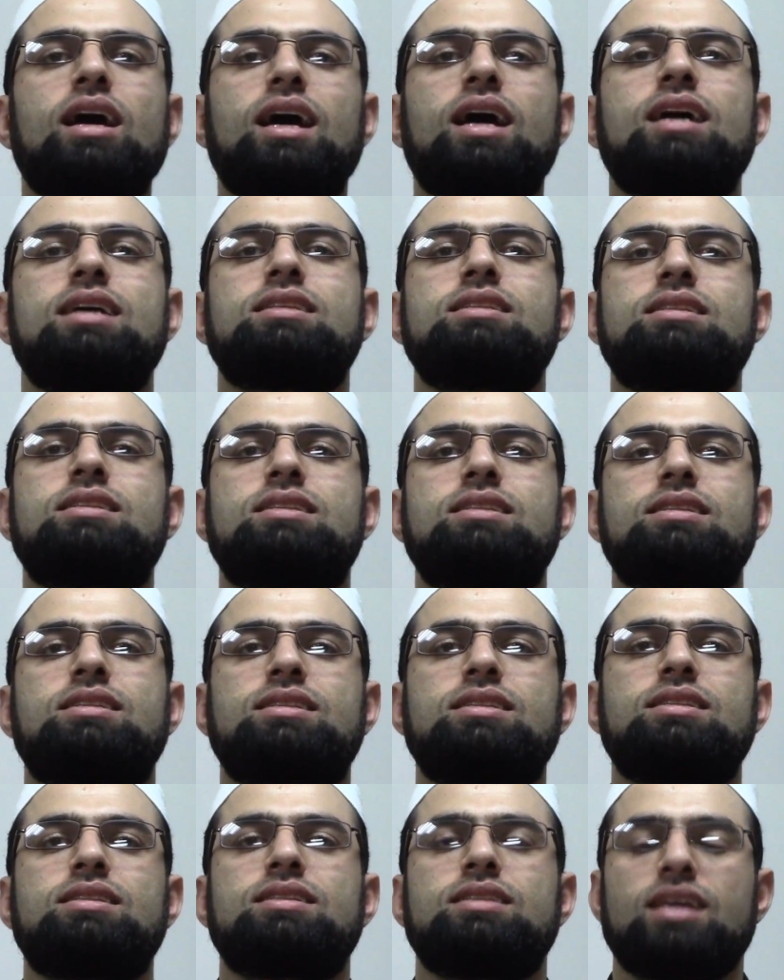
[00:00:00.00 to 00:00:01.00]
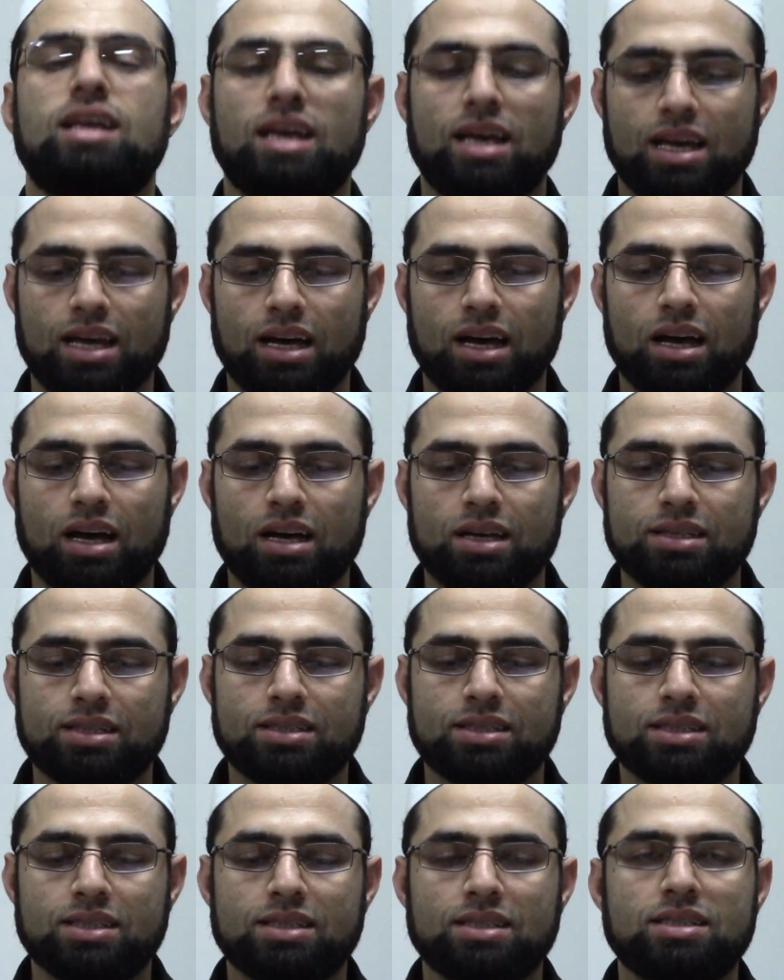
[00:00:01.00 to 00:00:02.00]
As,
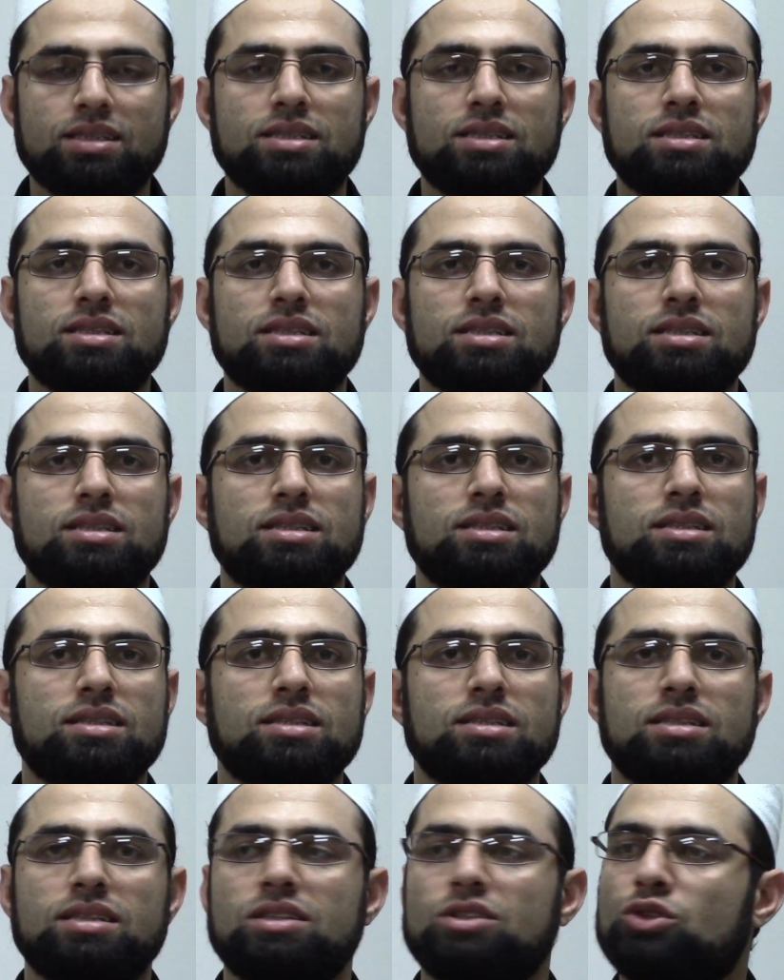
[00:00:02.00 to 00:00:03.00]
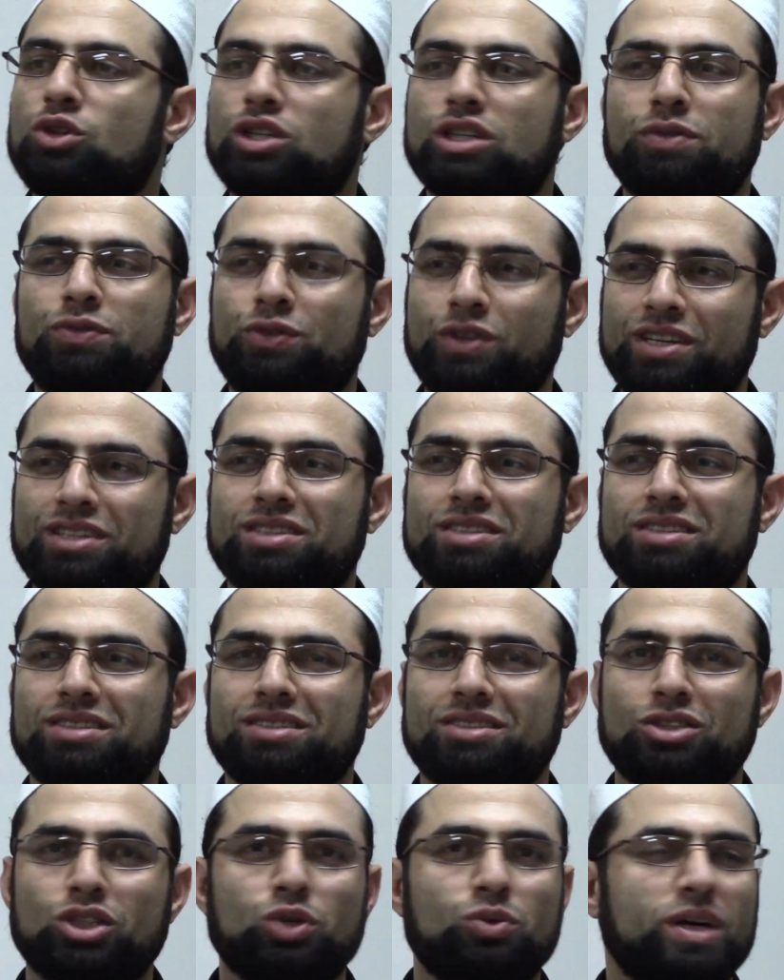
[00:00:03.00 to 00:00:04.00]
as. No difference.
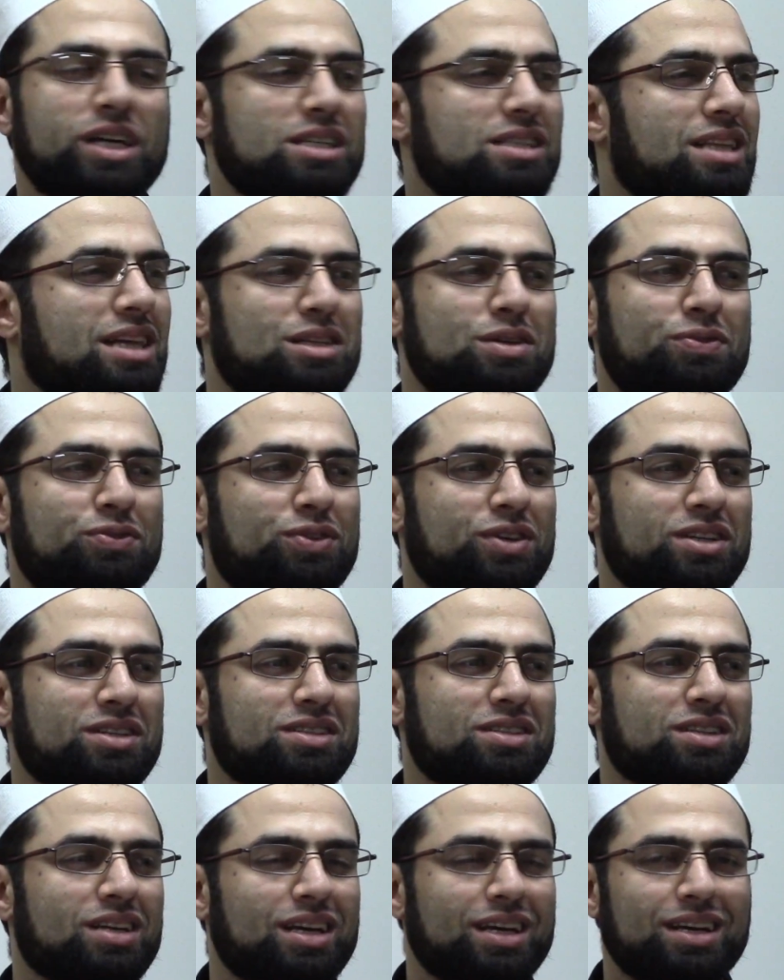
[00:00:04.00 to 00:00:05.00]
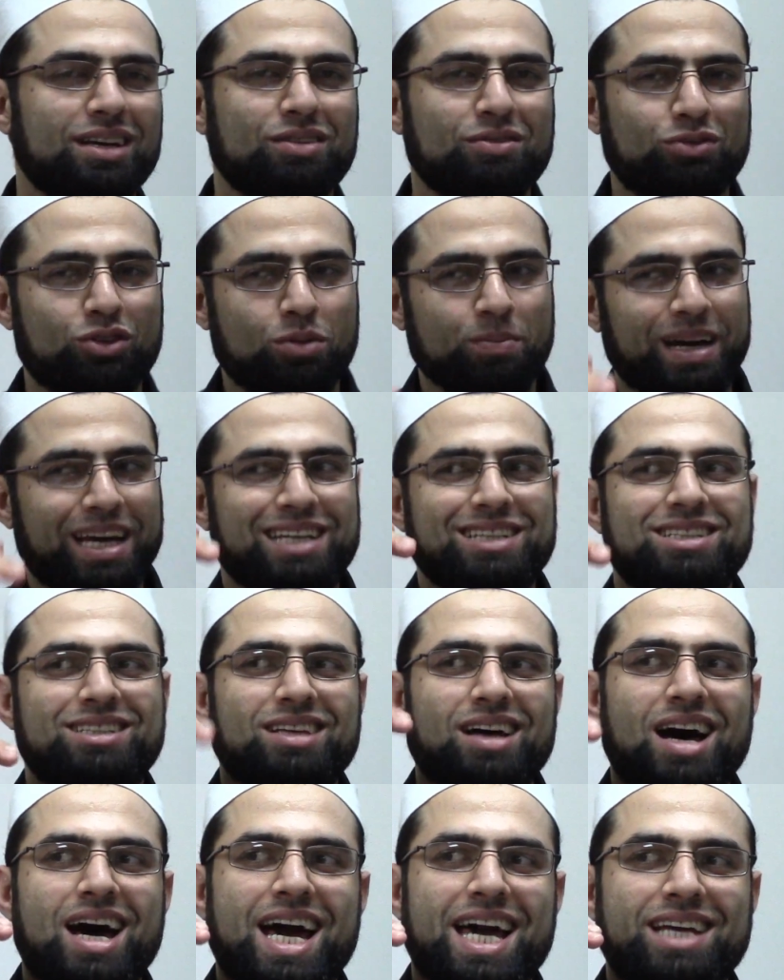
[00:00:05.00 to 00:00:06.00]
So where is the difference? From
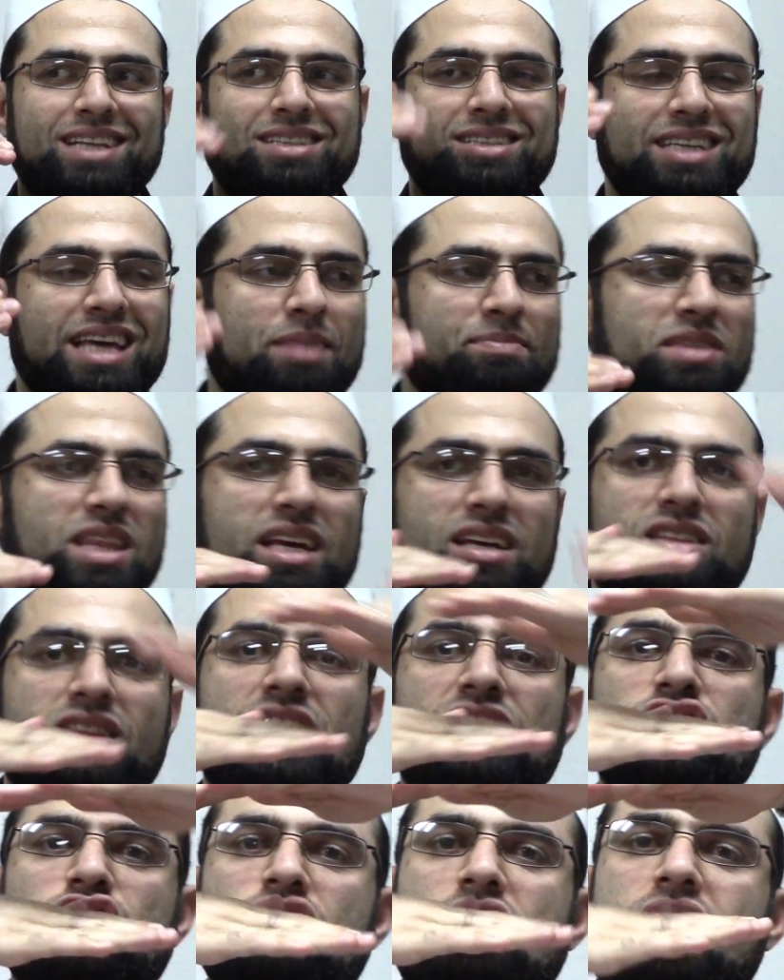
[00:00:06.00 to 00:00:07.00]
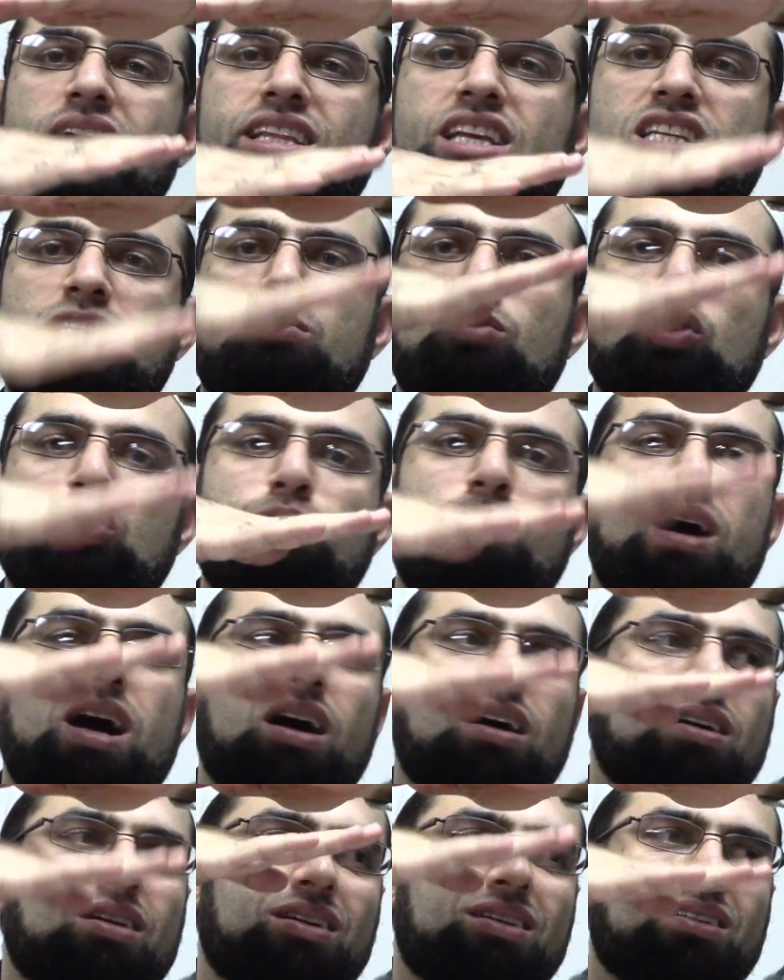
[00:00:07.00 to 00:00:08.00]
inside, same thing. The sad is
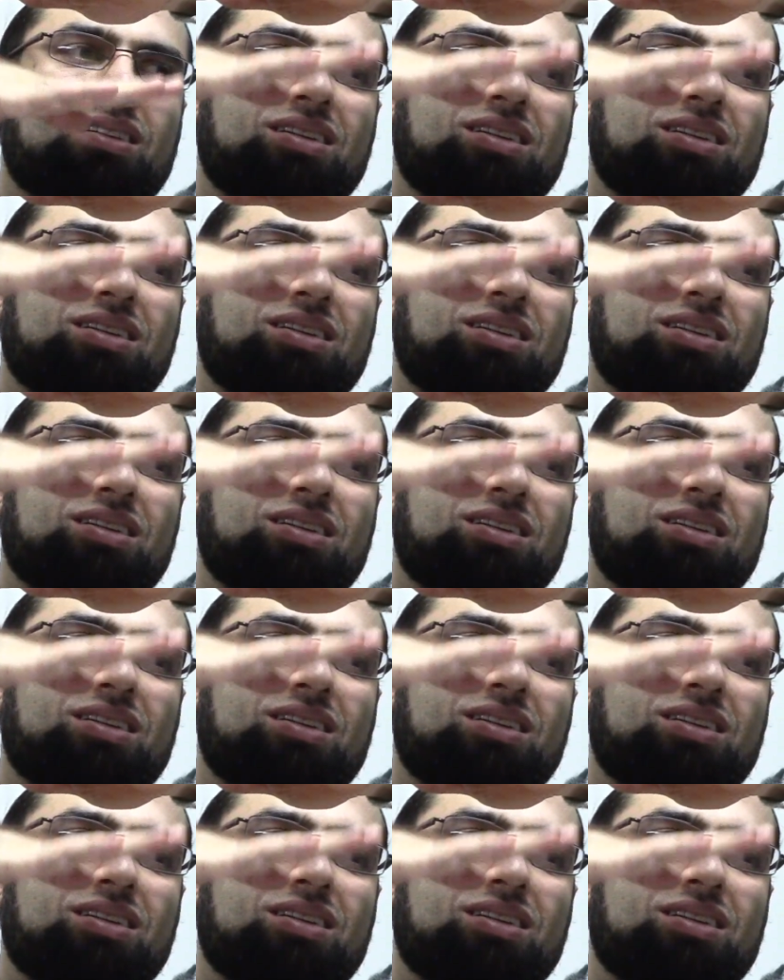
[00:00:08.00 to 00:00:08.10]
mutbaq.